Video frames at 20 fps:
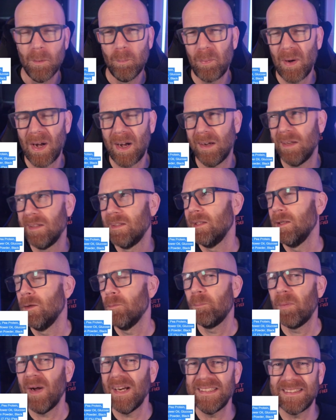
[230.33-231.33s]
but
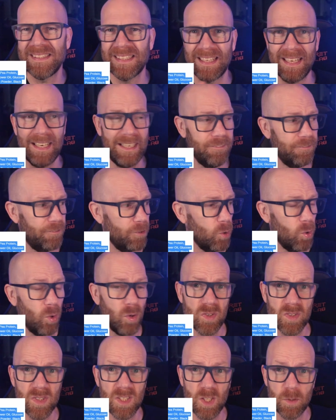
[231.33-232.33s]
basically
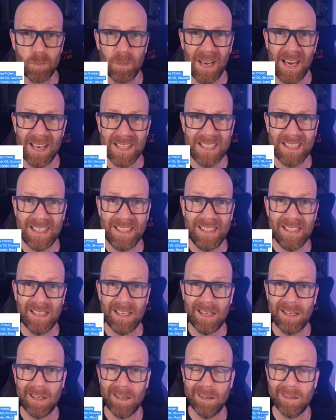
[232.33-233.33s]
for spaghetti
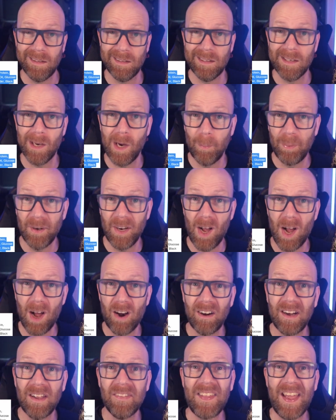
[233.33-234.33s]

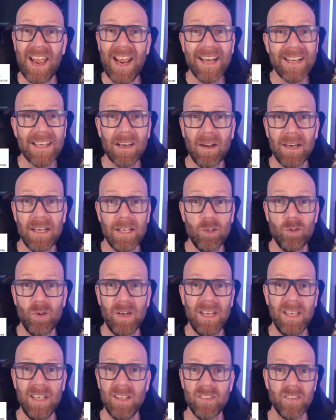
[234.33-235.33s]
carbonara, the headline
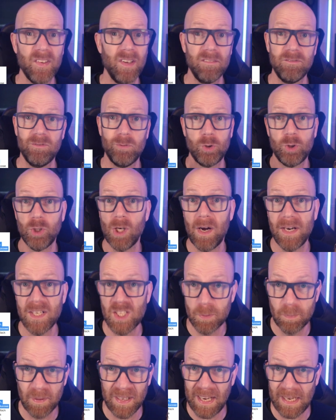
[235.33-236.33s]
ingredients are dried
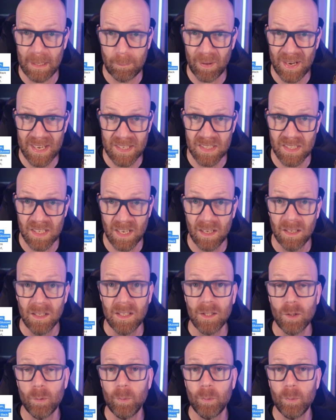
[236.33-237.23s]
spaghetti pasta,